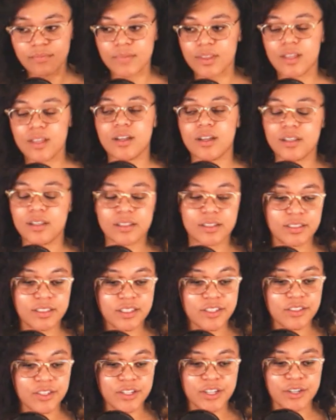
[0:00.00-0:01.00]
uh, that's
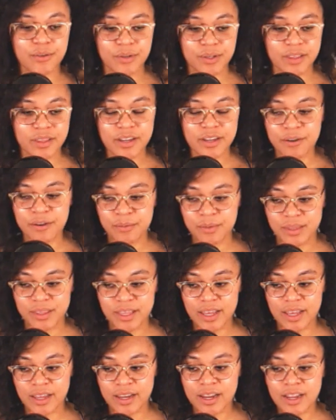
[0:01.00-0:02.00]
neither here or there with
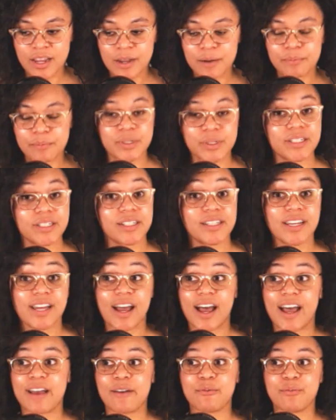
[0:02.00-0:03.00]
that. But
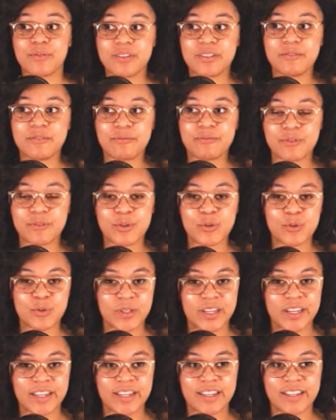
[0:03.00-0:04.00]
I really feel
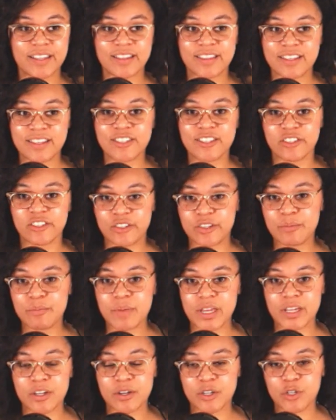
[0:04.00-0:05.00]
like this could
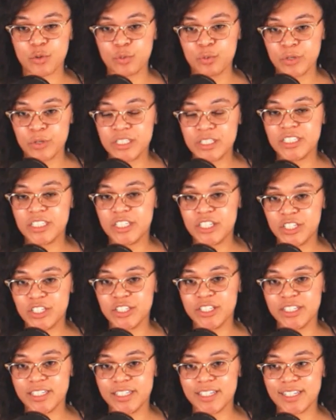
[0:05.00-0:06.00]
make a really
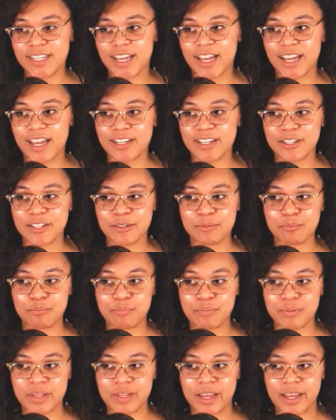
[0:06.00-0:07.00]
good kind of
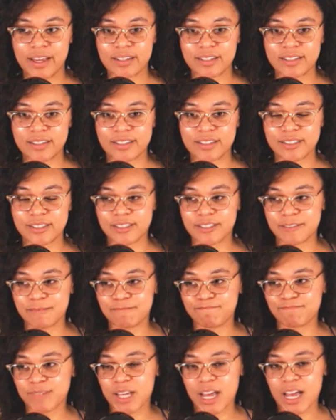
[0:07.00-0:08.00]
black
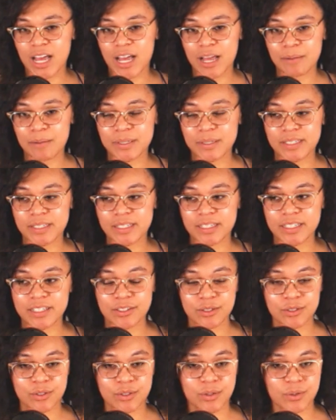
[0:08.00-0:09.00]
comedy,
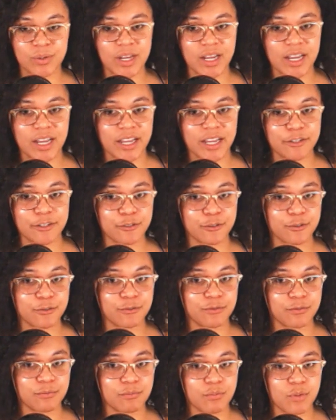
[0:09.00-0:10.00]
you know, kind
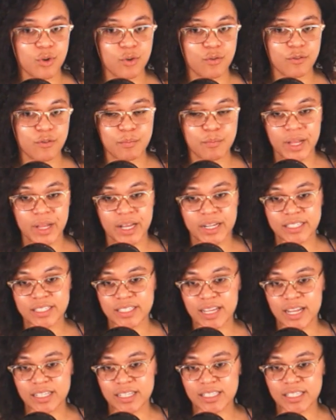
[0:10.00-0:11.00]
of movie, black
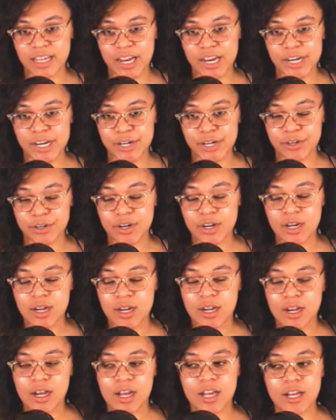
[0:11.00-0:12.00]
satire.
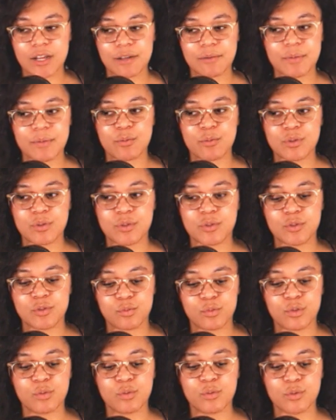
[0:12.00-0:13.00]
Um, it
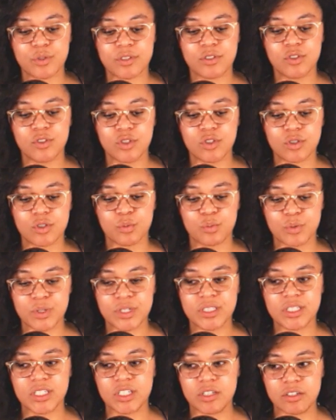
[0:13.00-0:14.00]
would it would look
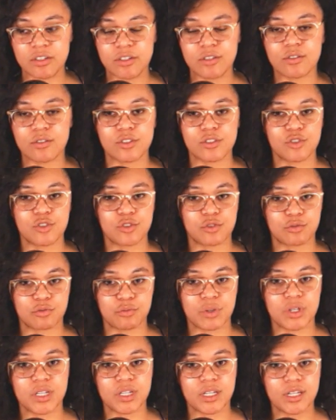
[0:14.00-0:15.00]
really good on
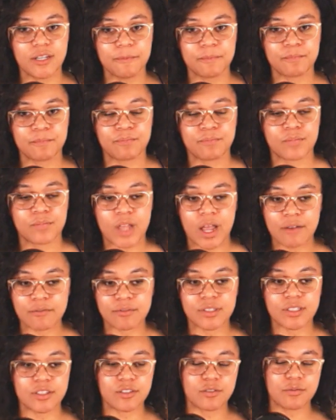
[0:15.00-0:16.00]
screen.
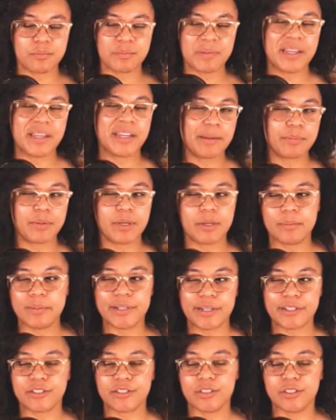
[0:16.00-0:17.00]
Obviously, you may not be able
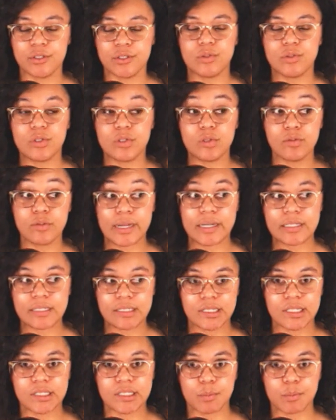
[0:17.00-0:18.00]
to actually use a United
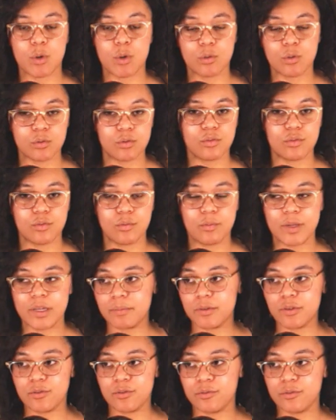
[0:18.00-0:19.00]
States Postal.
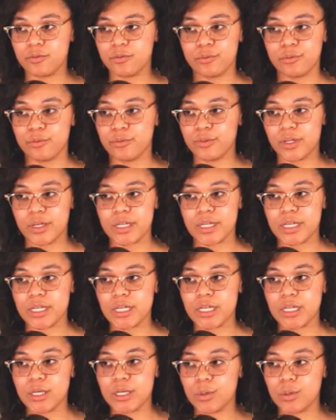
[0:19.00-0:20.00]
Maybe you you say
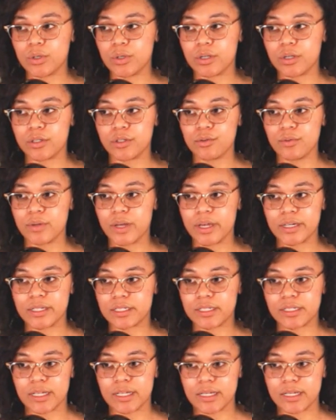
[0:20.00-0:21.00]
Eagle, uh, United
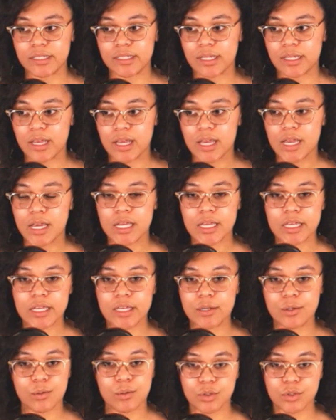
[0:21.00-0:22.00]
States
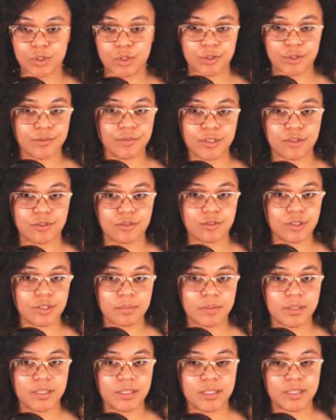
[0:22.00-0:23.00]
Eagle Service, or
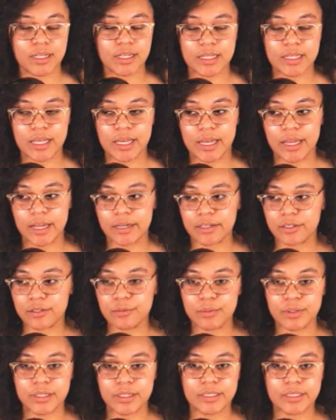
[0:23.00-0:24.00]
something like that,
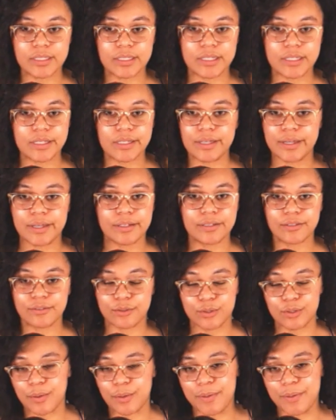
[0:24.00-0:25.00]
U S E S
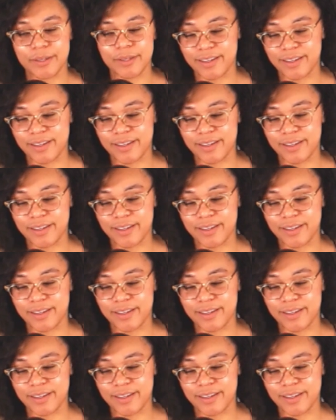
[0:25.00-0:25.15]
or something.